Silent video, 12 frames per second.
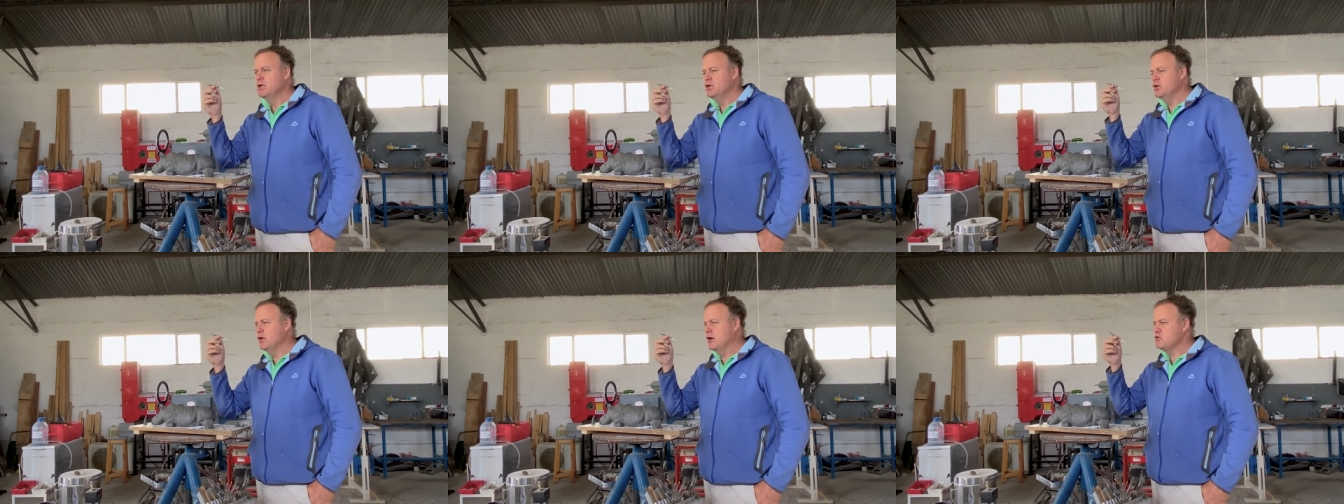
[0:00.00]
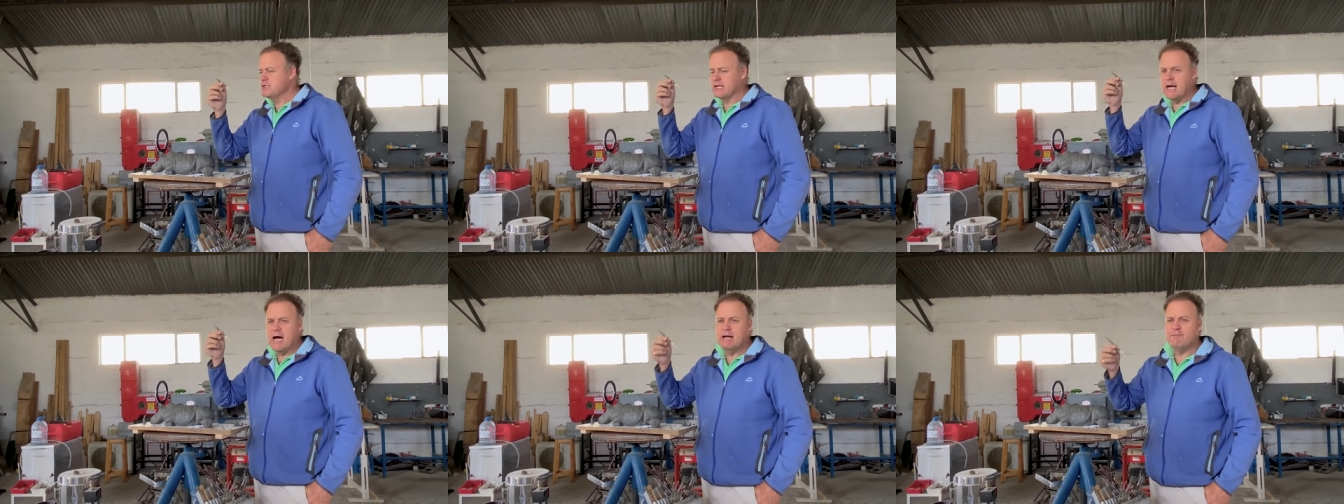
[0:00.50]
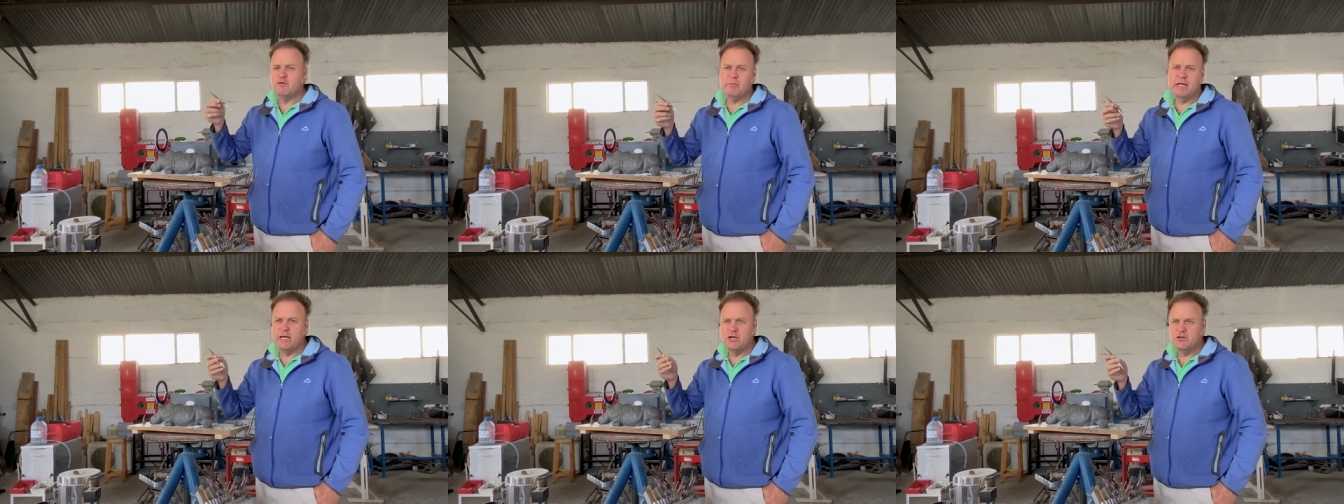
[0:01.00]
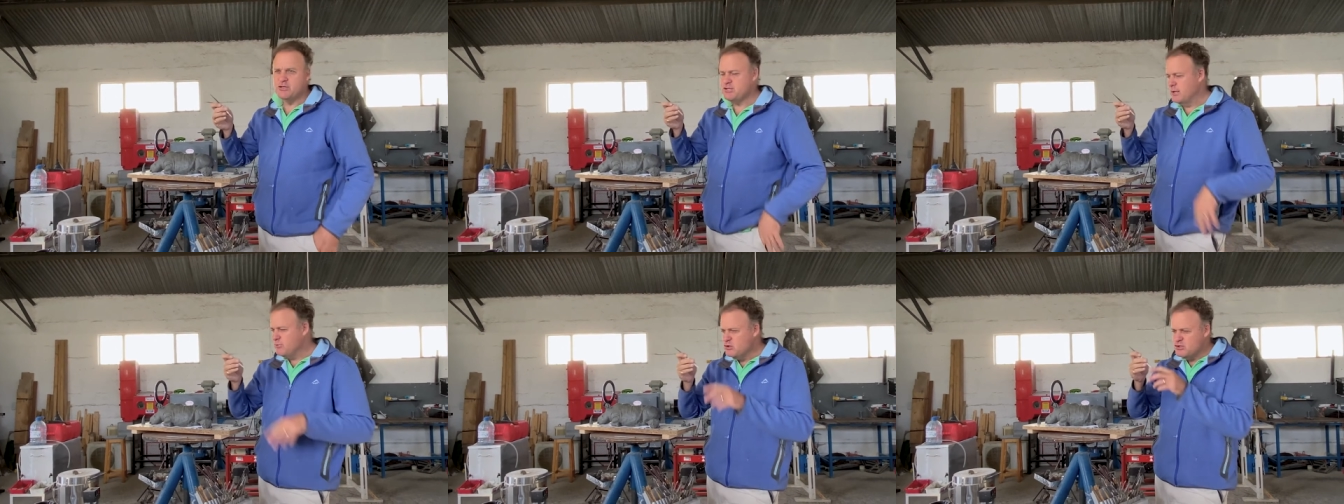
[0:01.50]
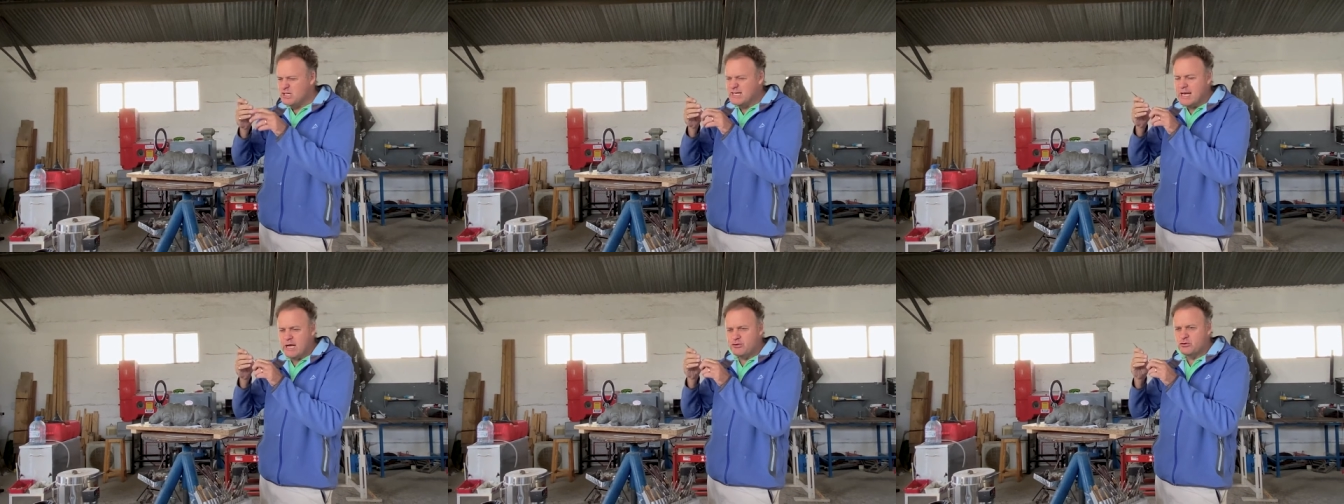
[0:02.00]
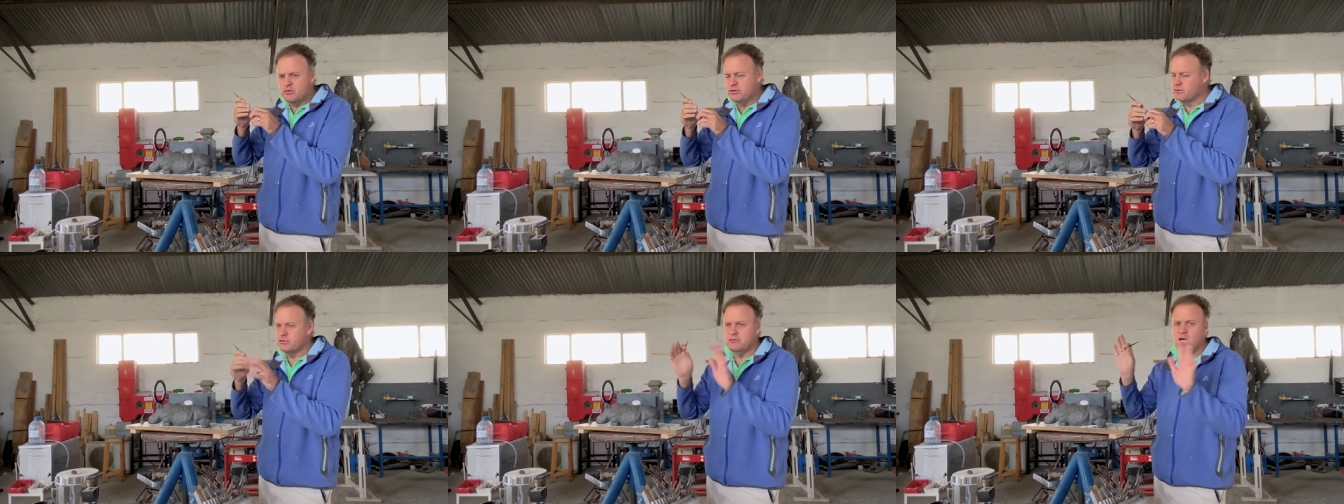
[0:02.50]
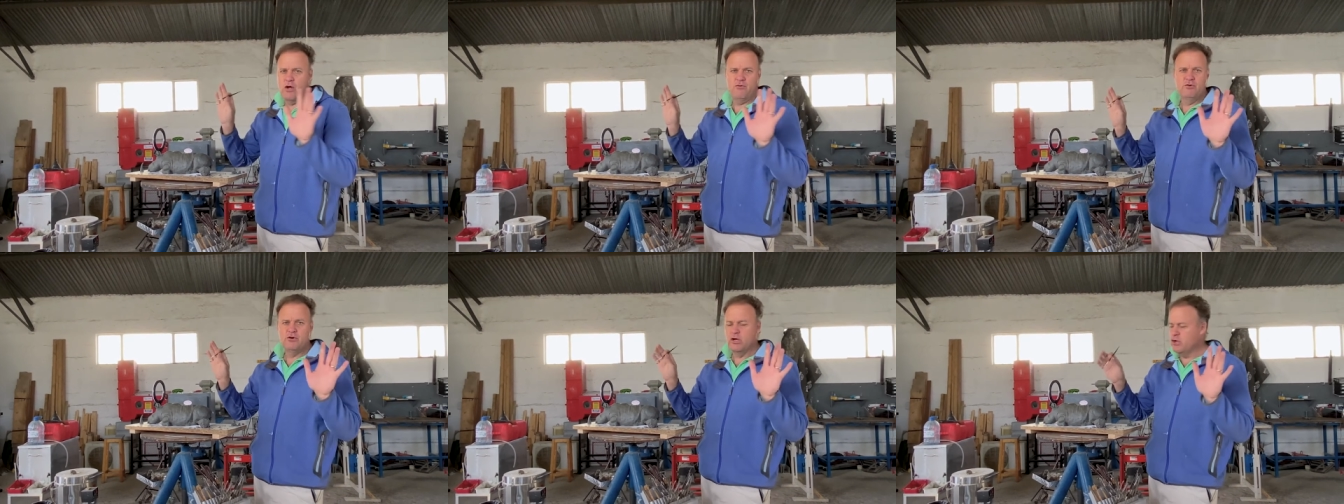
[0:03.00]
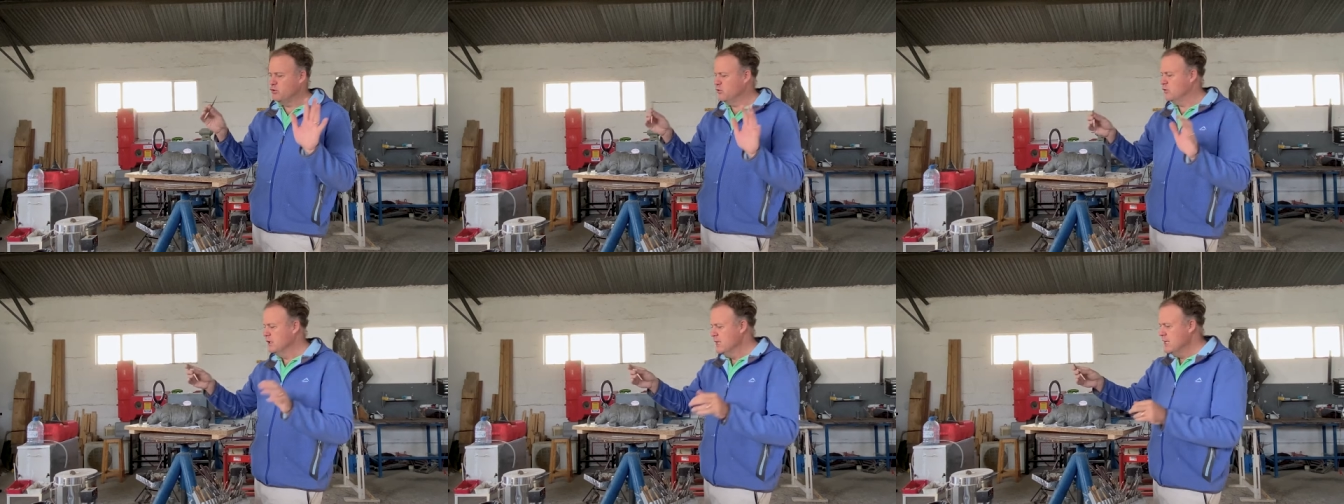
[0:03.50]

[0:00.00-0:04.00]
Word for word: you know, as a guide for many years, so I'm using natural tools. No, not at all.